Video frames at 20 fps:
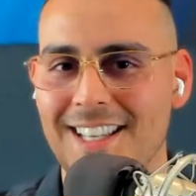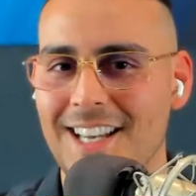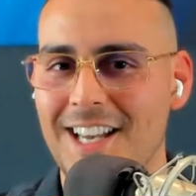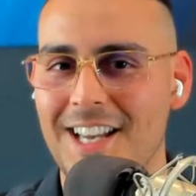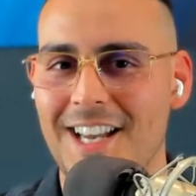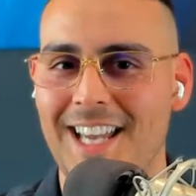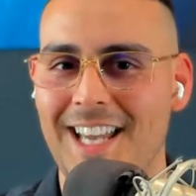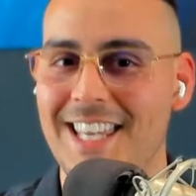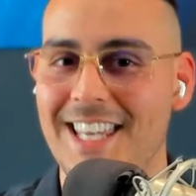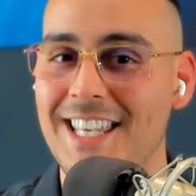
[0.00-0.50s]

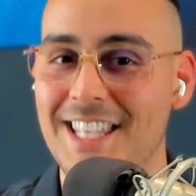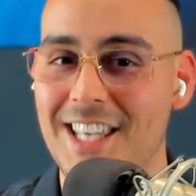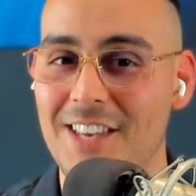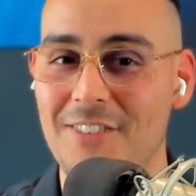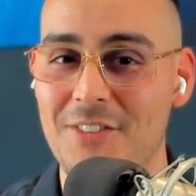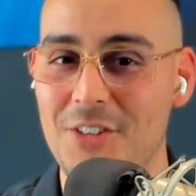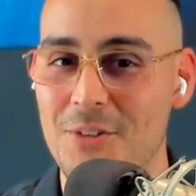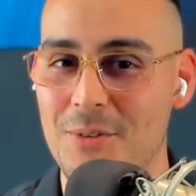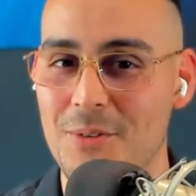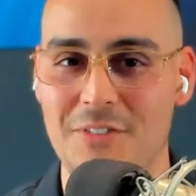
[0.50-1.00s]
I can give
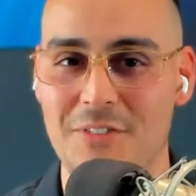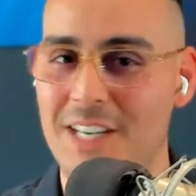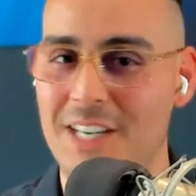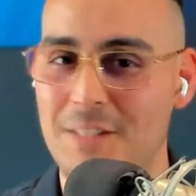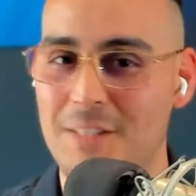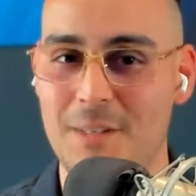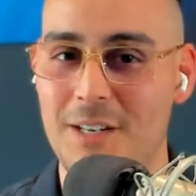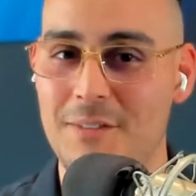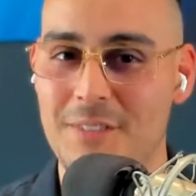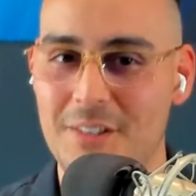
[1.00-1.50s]
you advice,
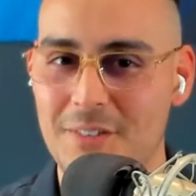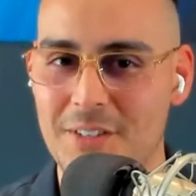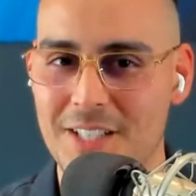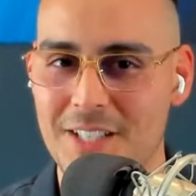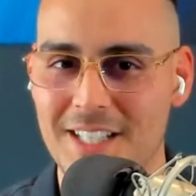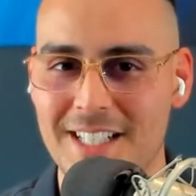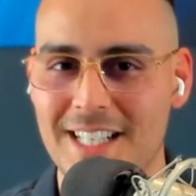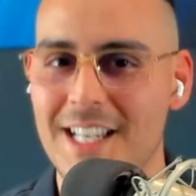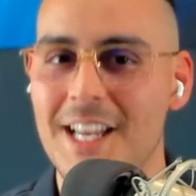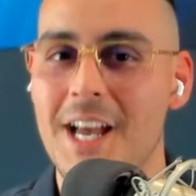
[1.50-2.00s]
but I've never
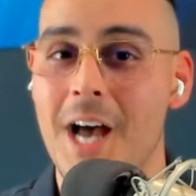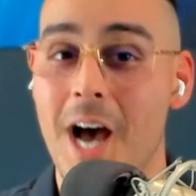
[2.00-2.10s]
done it.